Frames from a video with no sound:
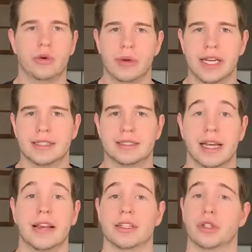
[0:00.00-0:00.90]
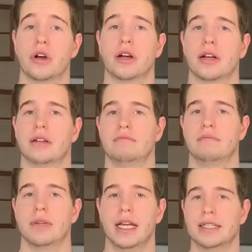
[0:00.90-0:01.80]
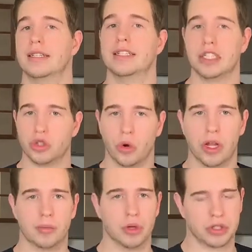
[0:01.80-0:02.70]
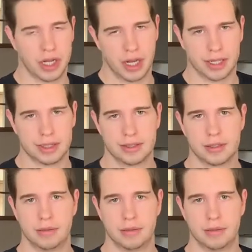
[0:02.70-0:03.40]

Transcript: We can say the song isn't enjoyable to us,